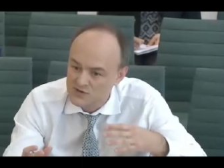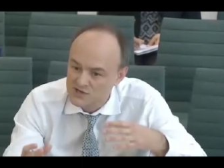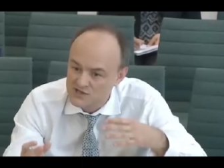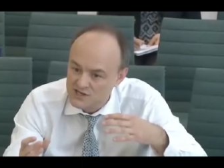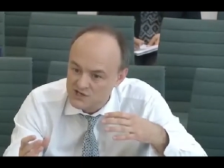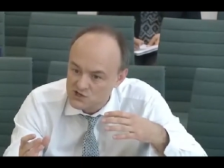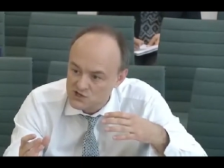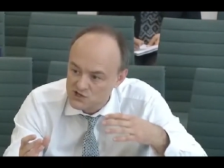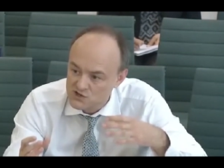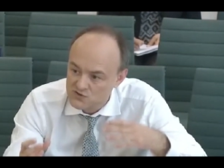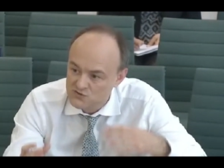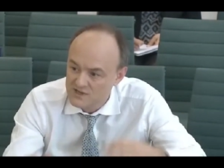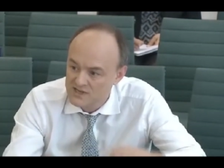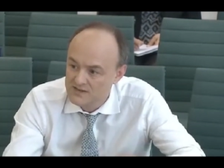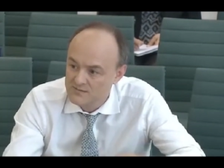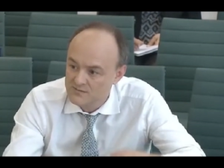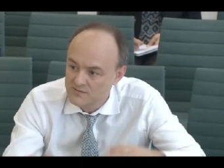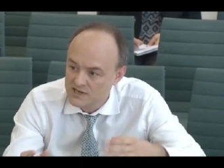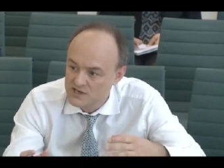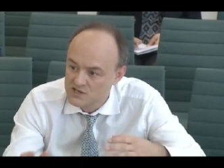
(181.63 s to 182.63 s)
which is
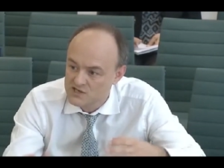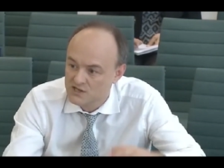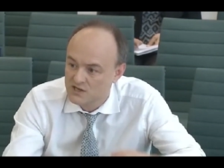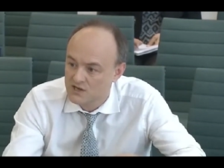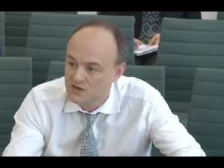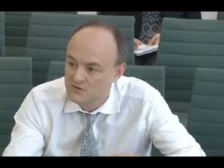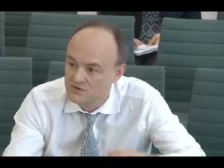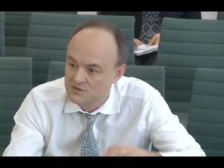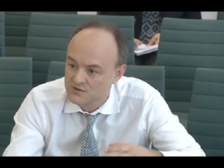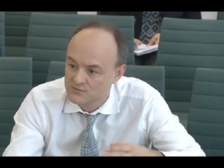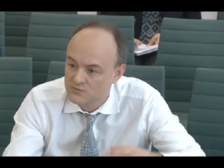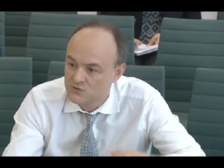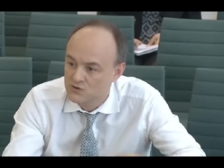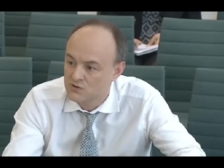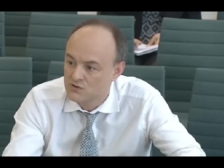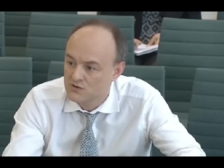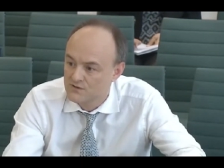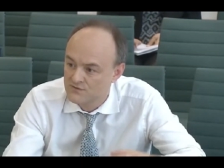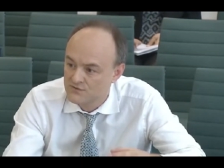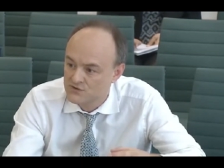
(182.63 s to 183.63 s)
extremely slow to
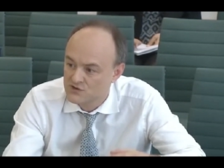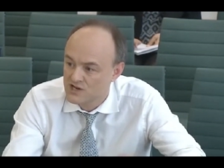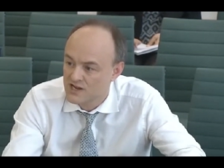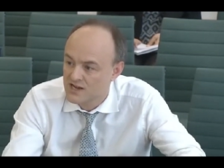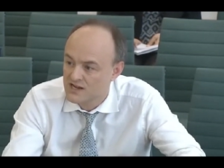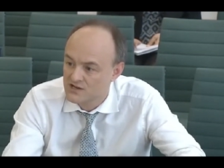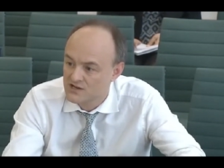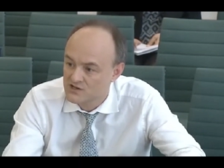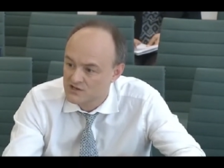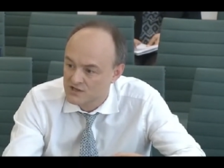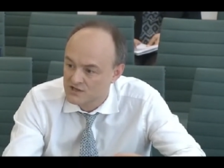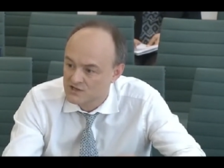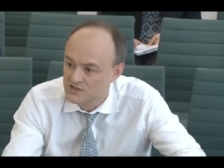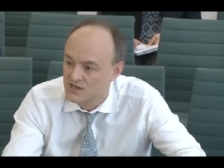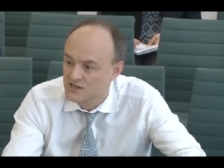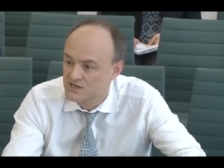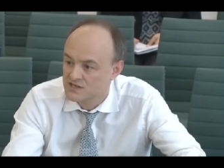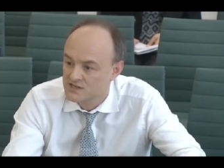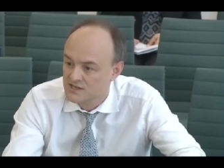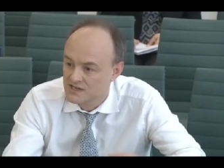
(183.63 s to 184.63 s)
move, change,
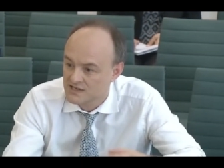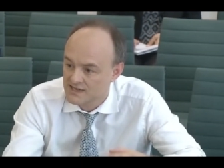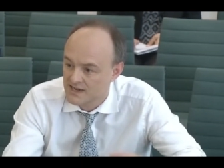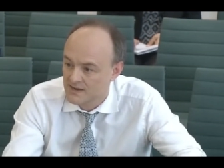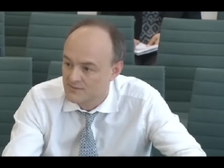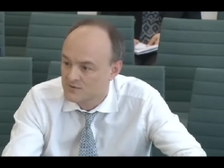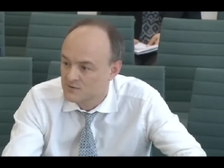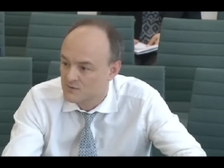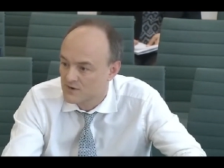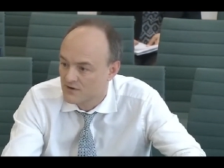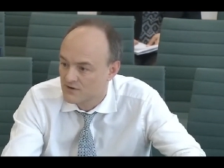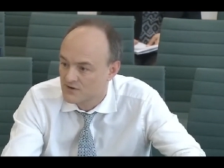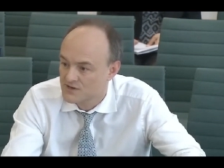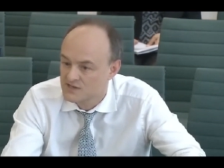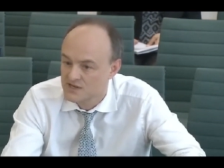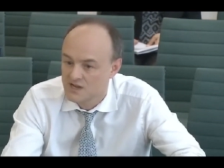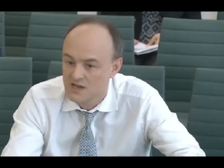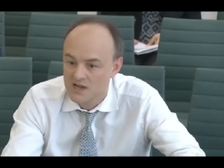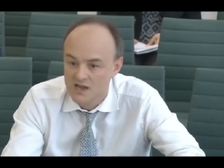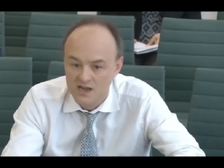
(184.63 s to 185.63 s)
adjust, adapt to
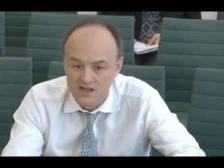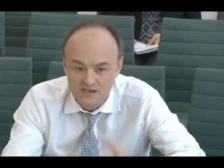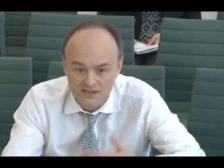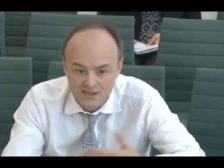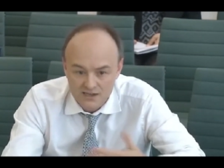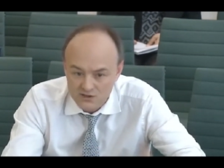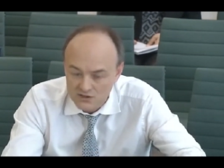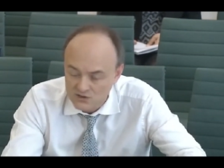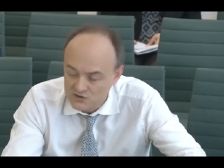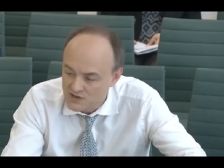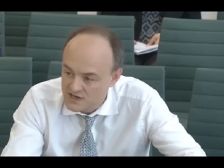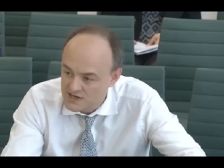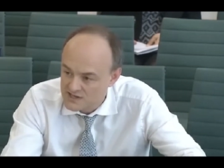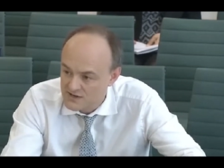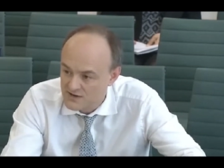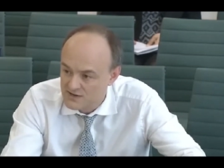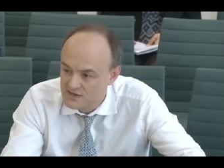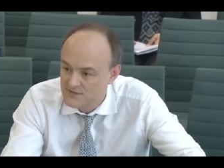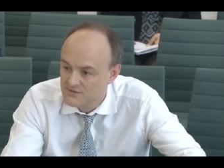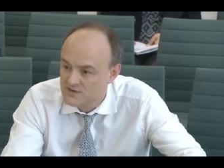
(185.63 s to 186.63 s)
errors? Clinical trials
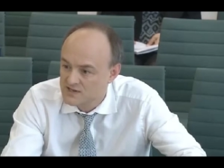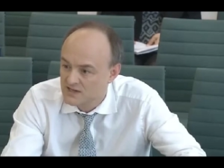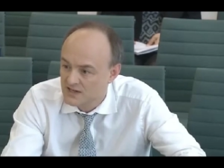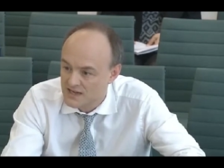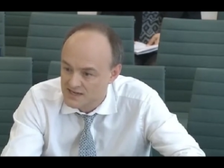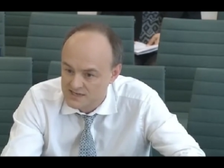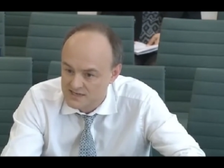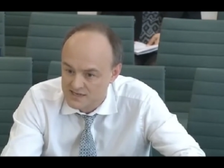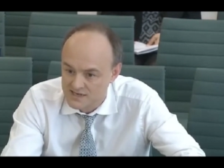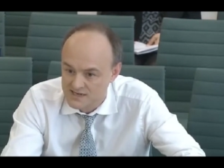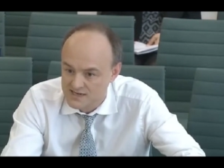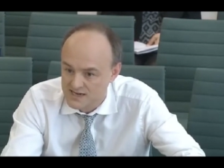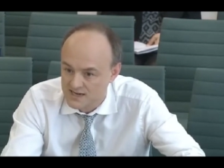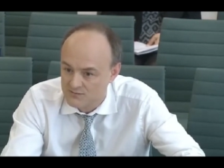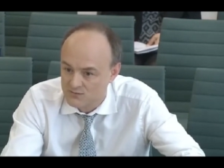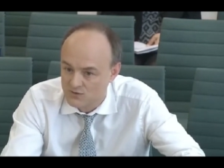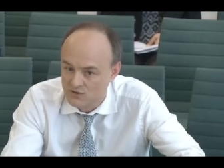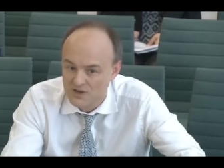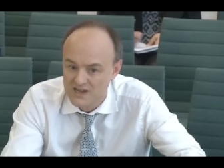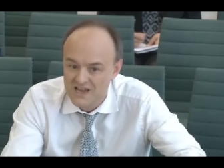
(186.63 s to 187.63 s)
directive is a classic
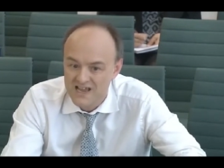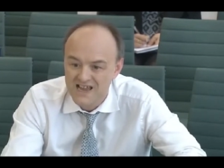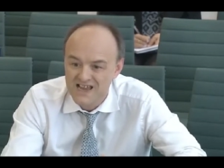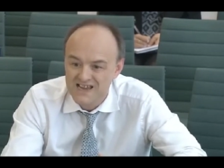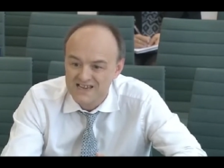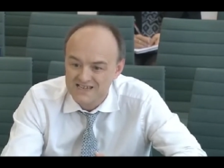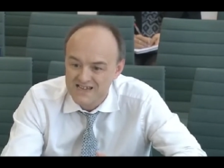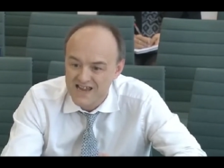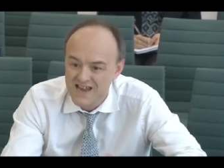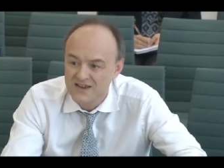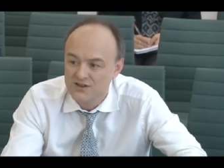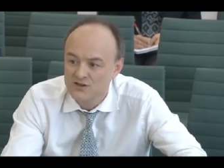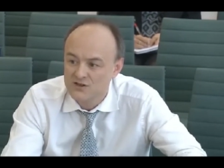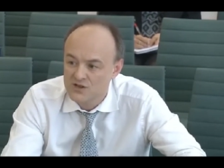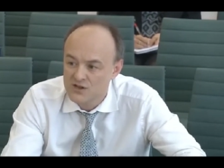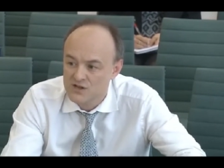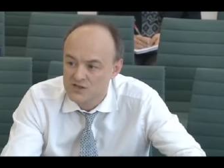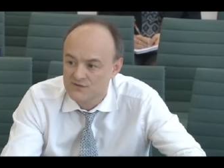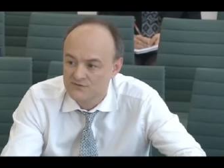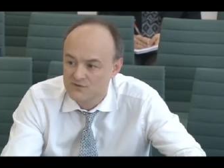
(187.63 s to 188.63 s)
example. Ten
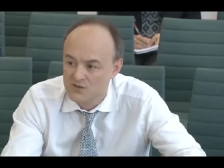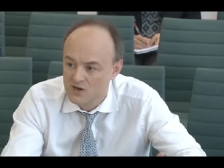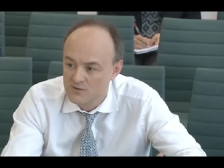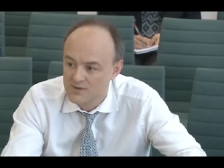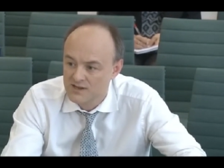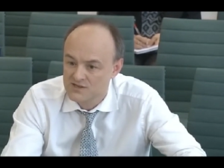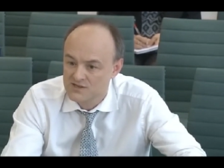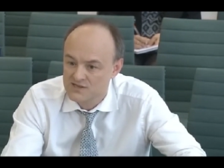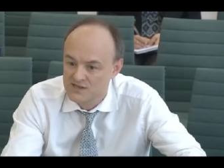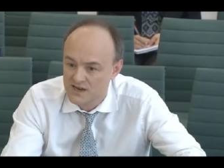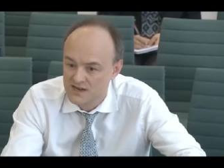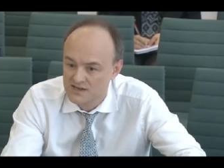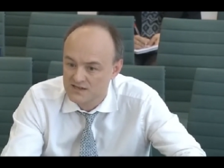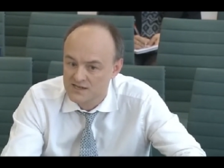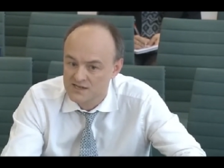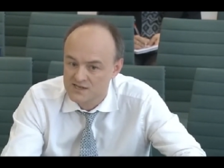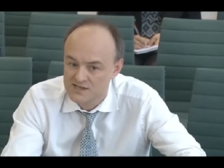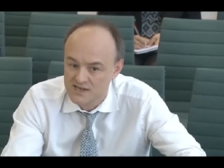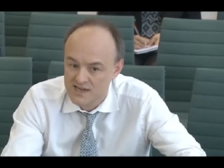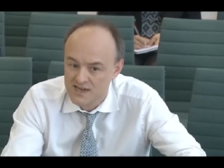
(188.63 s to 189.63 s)
years of Nobel
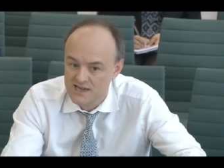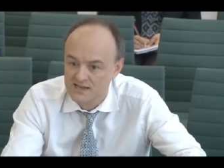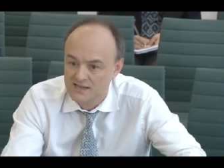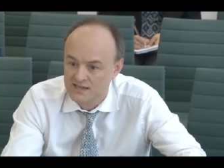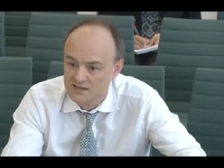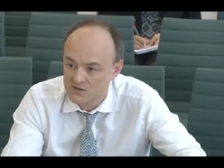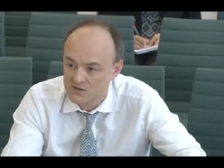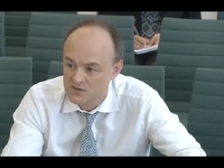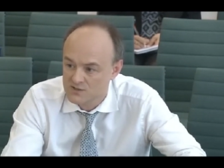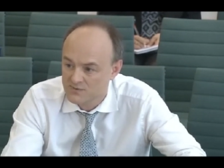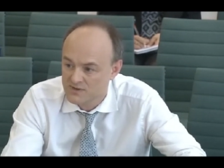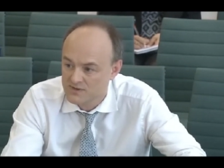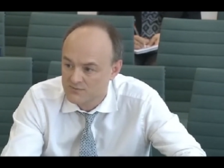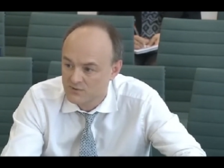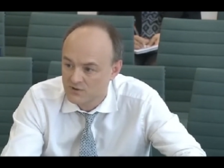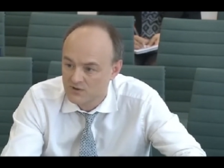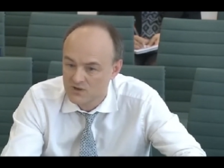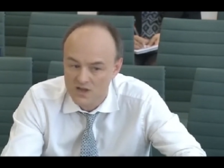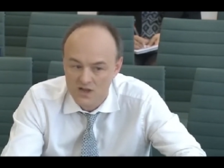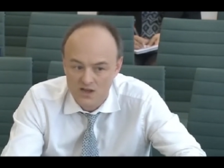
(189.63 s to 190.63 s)
scientists saying it kills
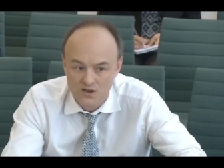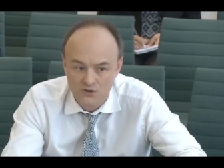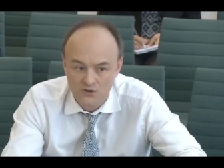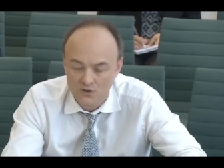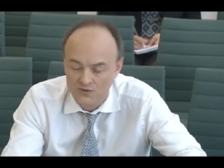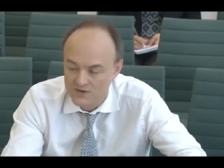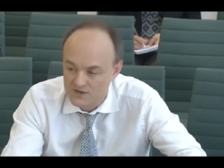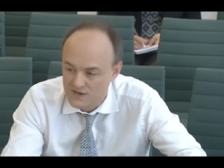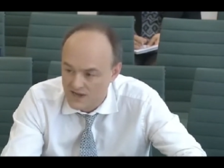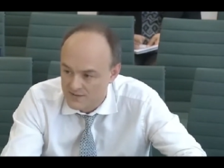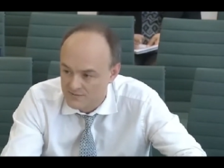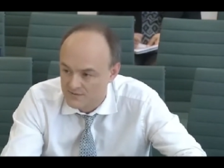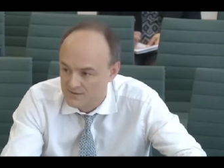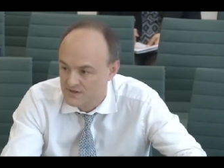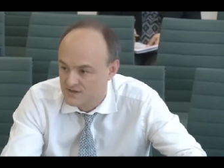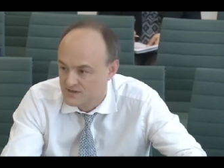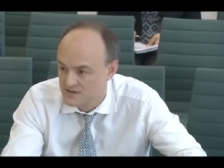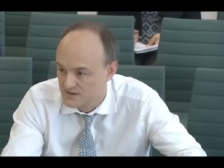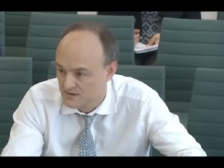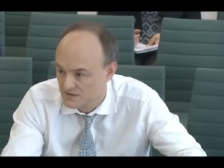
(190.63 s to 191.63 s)
people, nothing
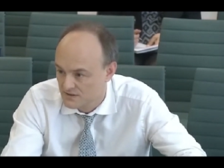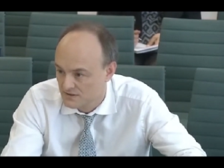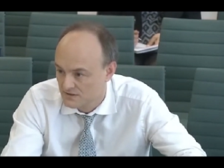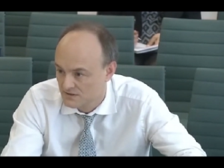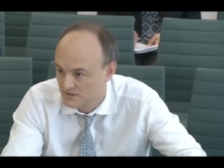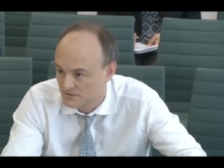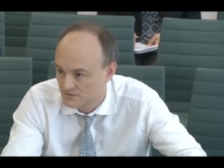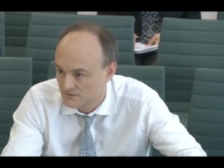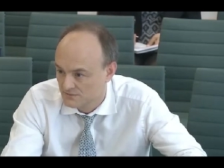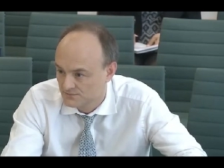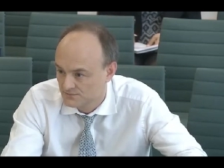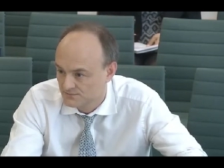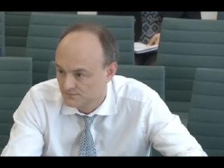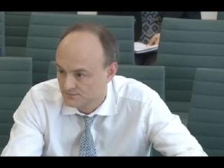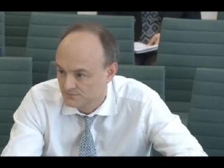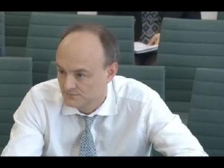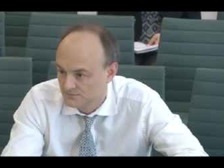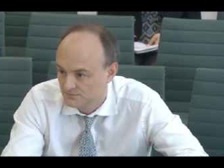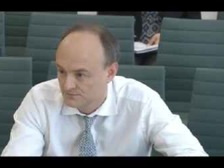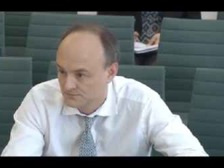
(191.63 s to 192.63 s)
happens.
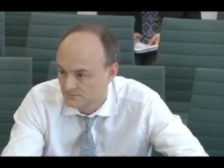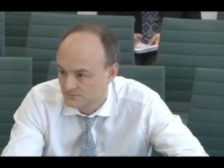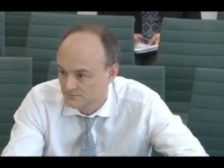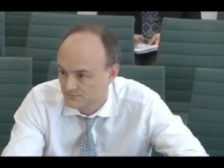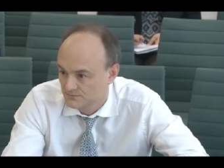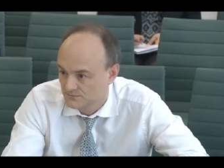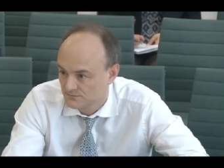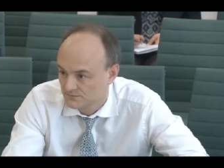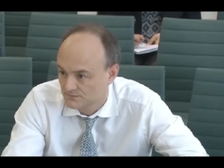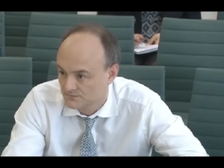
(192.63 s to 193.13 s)
If we